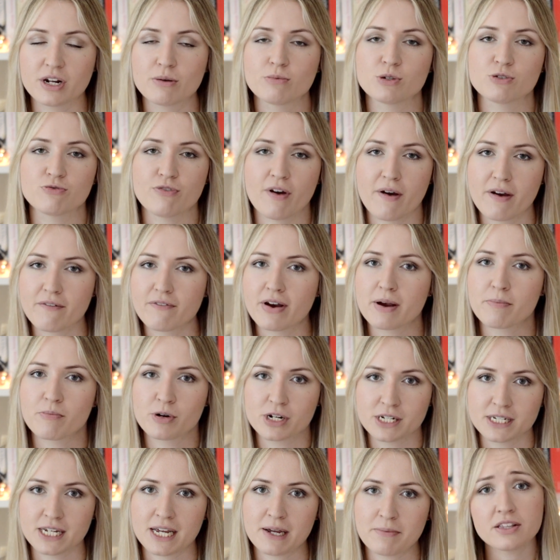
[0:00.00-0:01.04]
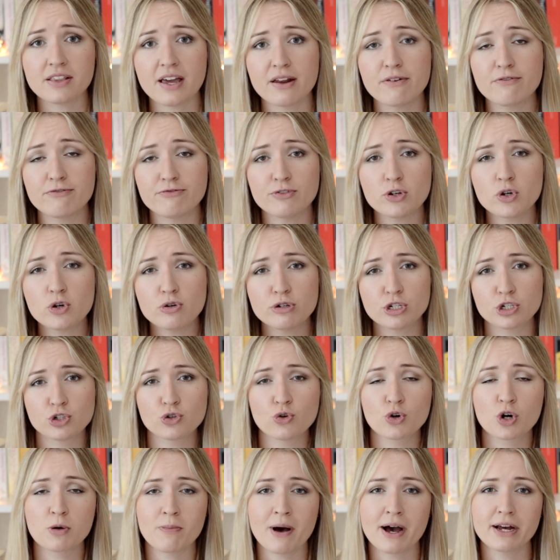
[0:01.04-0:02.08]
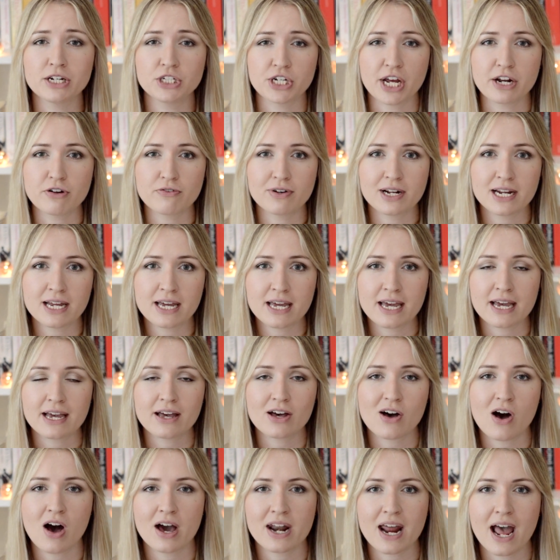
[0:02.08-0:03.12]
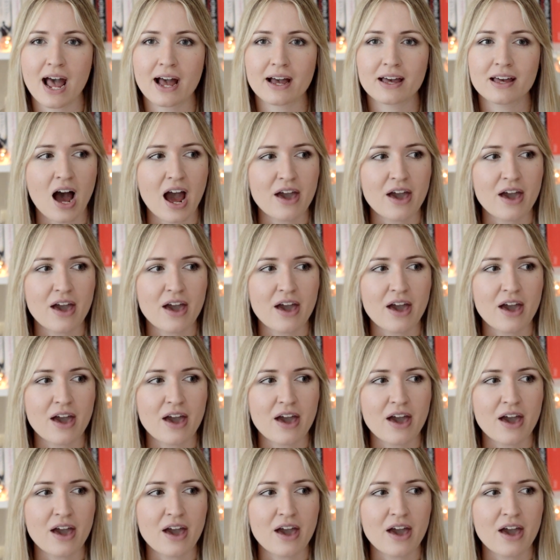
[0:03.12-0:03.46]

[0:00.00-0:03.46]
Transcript: It was very, very pretty. And then food to talk about generally in Carnac.